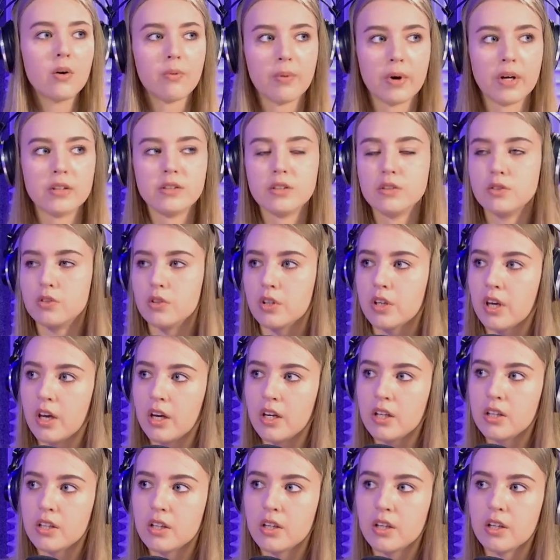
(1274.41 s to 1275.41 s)
well
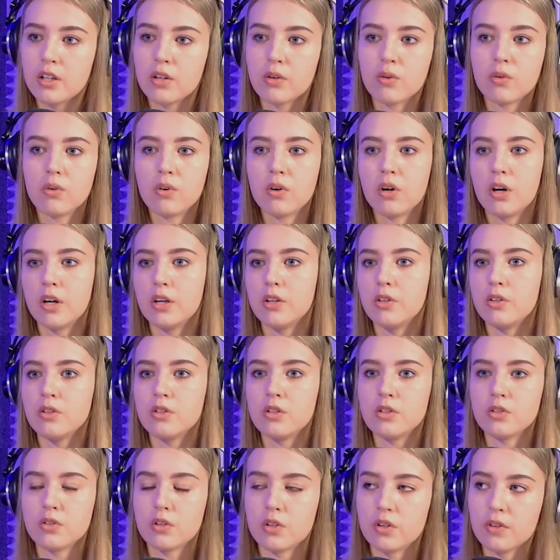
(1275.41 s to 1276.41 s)
educated, or
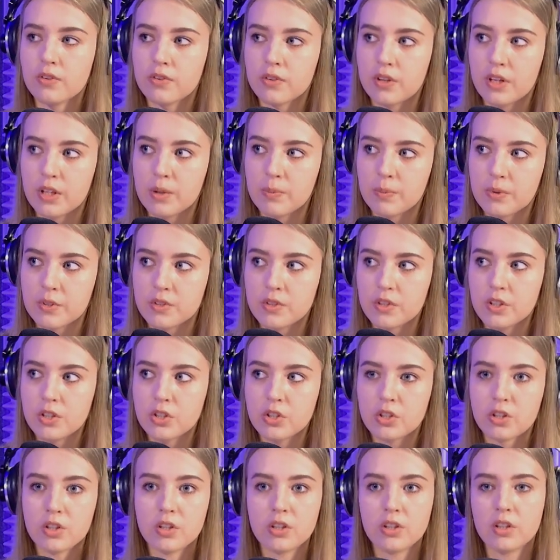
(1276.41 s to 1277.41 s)
don't deserve that
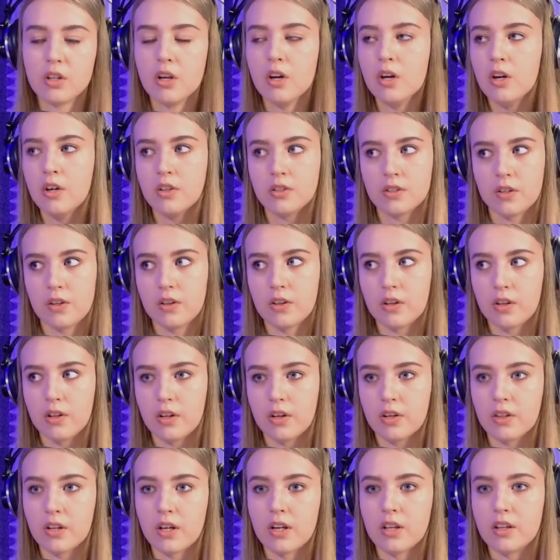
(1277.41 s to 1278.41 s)
position, something
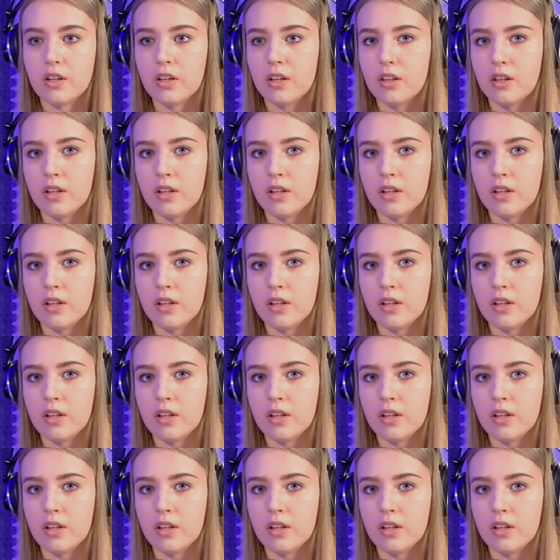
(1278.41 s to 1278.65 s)
like that.